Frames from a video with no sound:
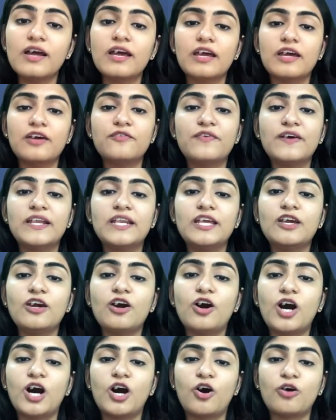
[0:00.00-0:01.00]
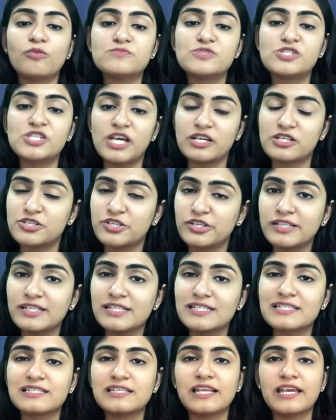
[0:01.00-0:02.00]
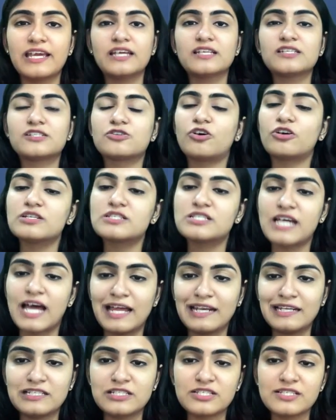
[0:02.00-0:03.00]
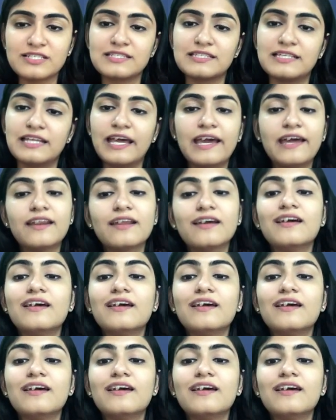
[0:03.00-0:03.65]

if any objection is raised or challenge is there,